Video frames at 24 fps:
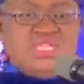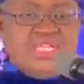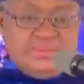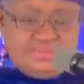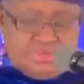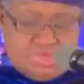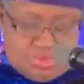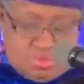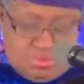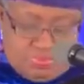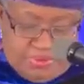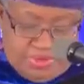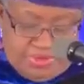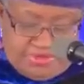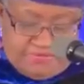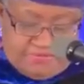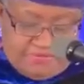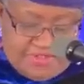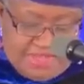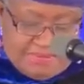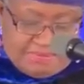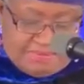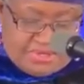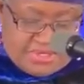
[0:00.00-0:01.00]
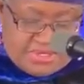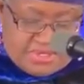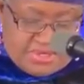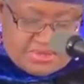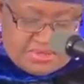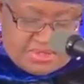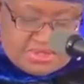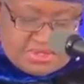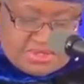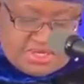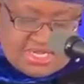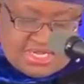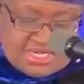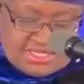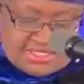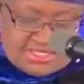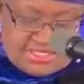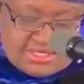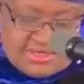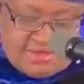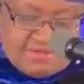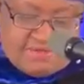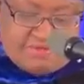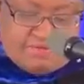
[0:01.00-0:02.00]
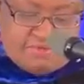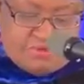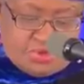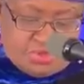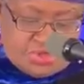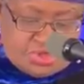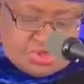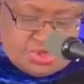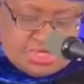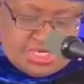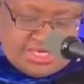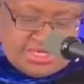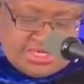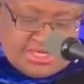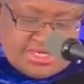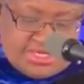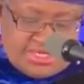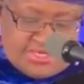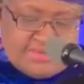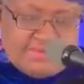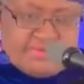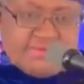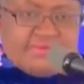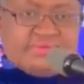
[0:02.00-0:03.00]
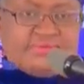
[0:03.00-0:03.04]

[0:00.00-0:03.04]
claim $2.5 billion fraudulently.